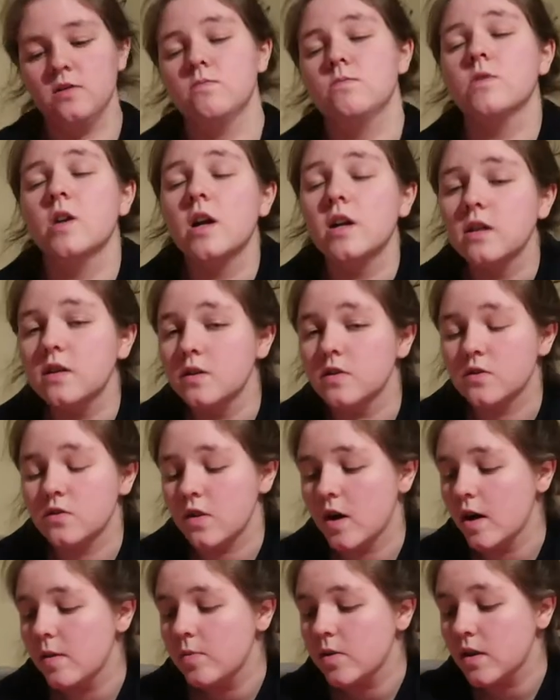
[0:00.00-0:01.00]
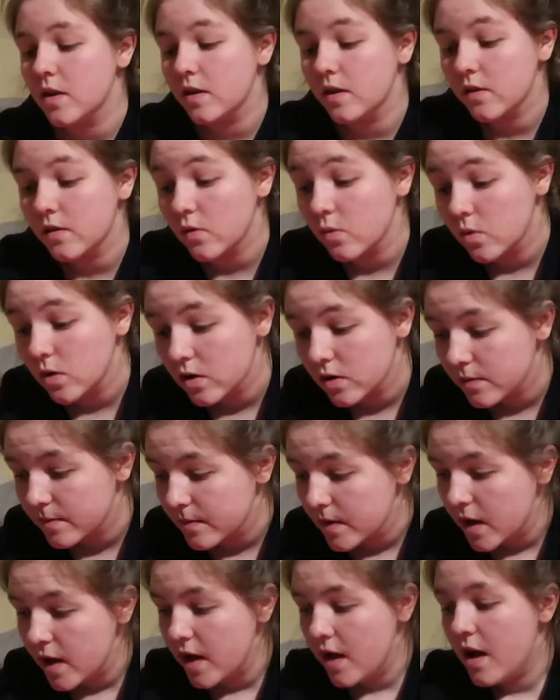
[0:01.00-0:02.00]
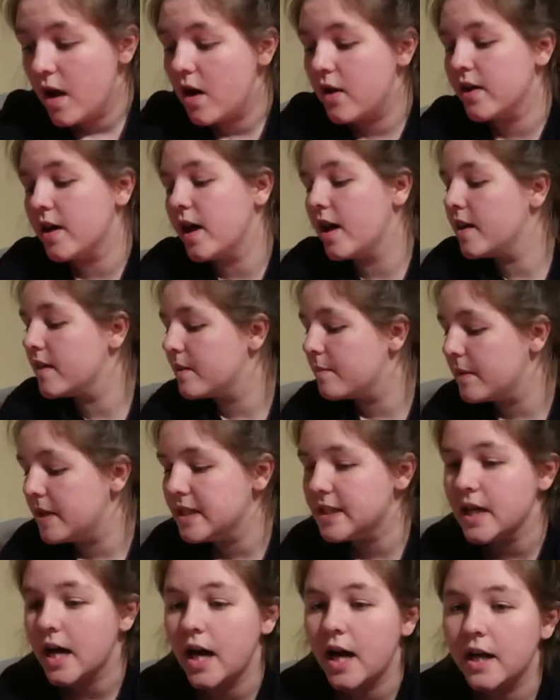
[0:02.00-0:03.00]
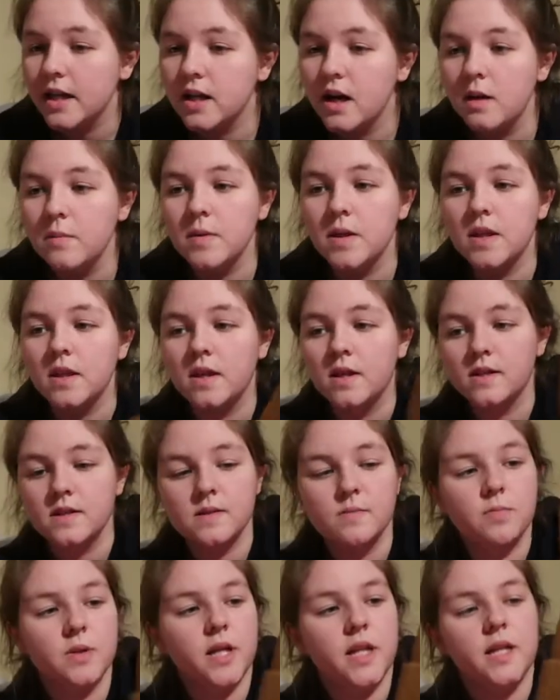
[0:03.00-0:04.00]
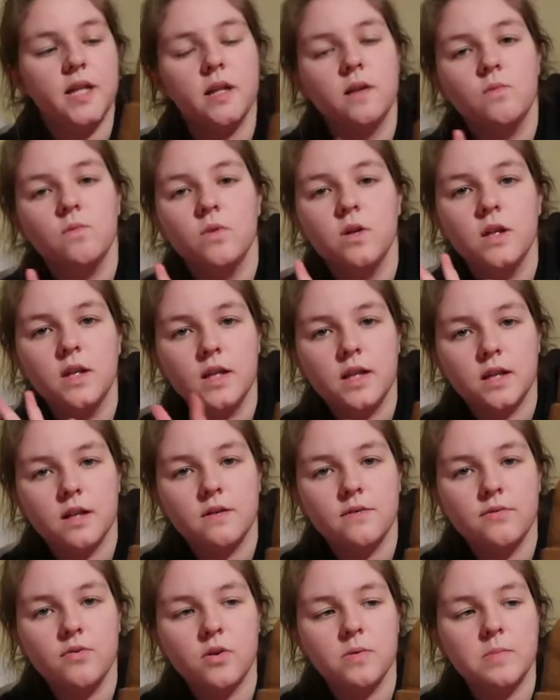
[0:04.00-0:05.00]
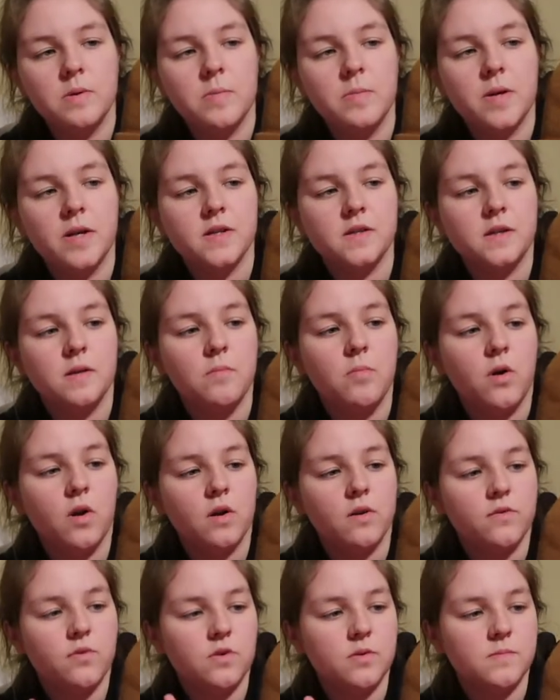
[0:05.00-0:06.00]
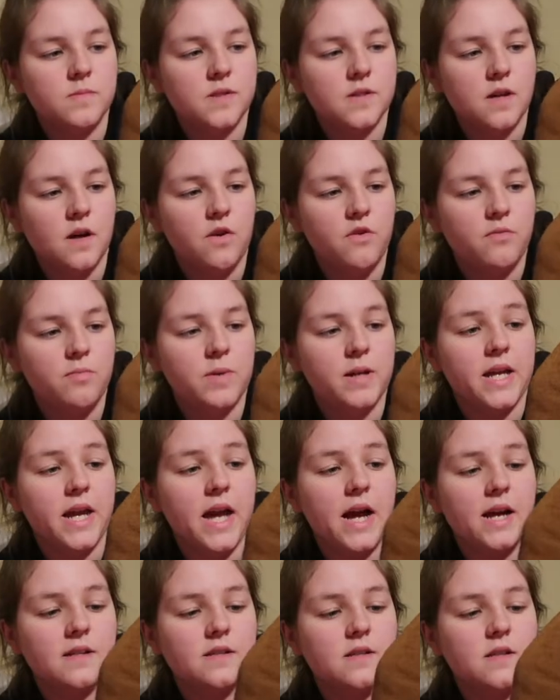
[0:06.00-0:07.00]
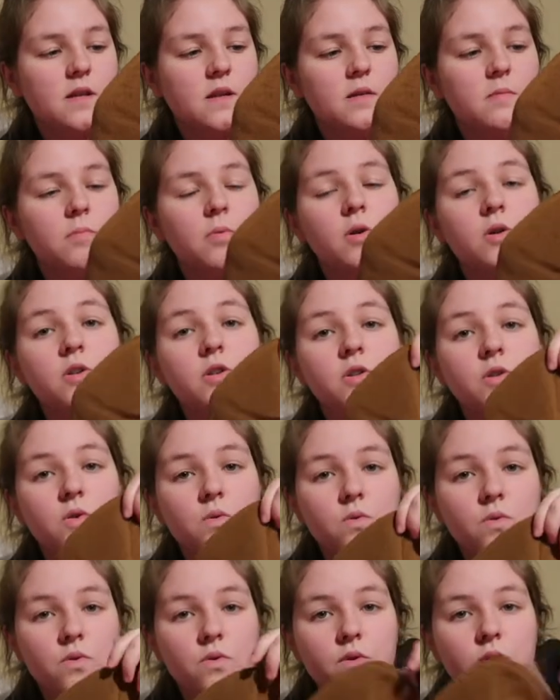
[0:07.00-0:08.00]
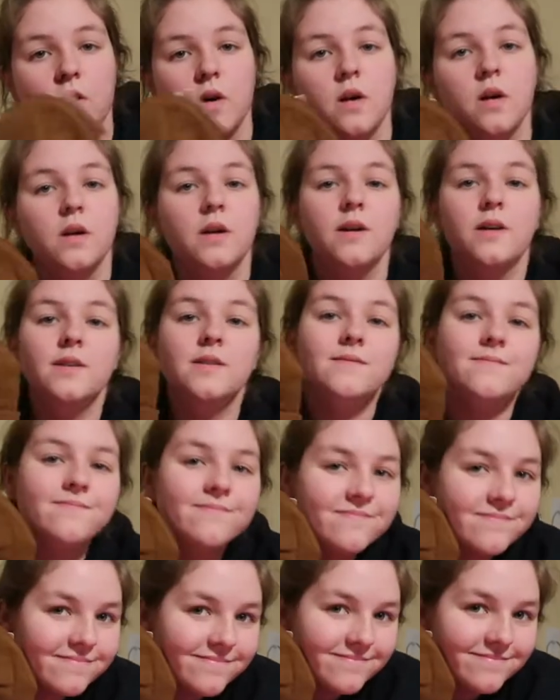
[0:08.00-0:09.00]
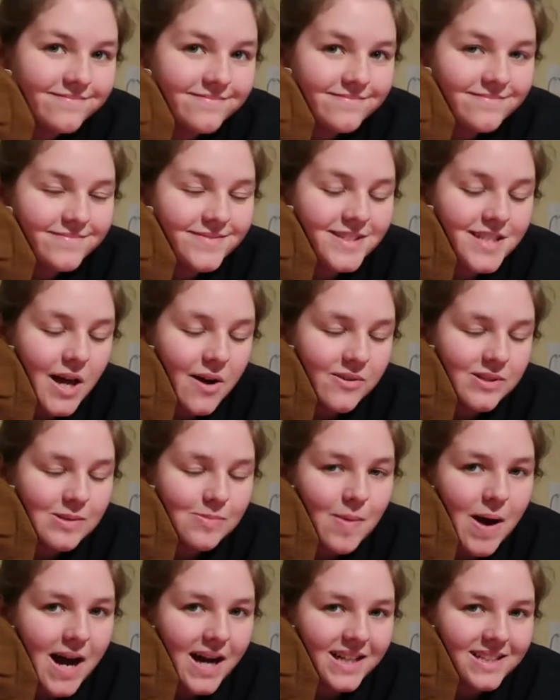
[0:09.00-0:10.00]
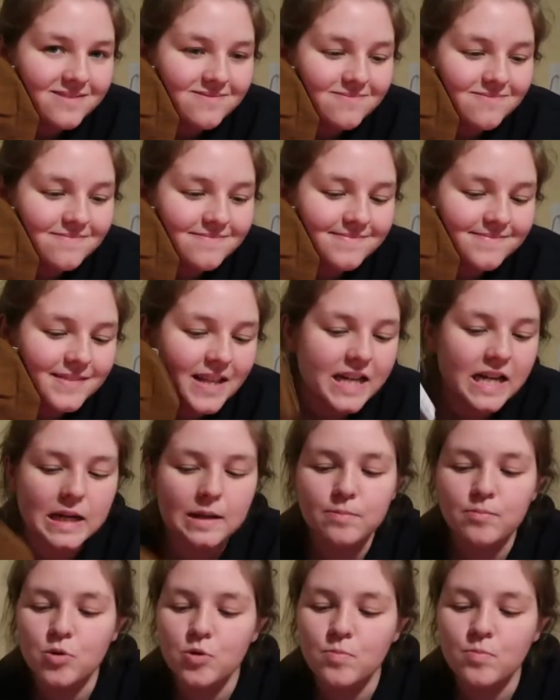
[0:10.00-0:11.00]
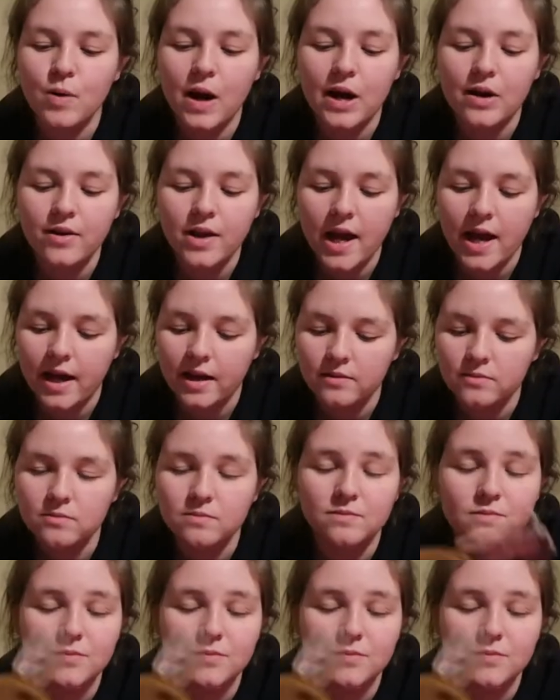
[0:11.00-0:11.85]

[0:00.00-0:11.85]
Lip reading: I'm trying to describe it and think of the word. Oh yeah, and then my dad got me this, but he didn't really get it for me because he bought it for himself, but he accidentally bought a youth. So it's mine. I got a poop brown hat,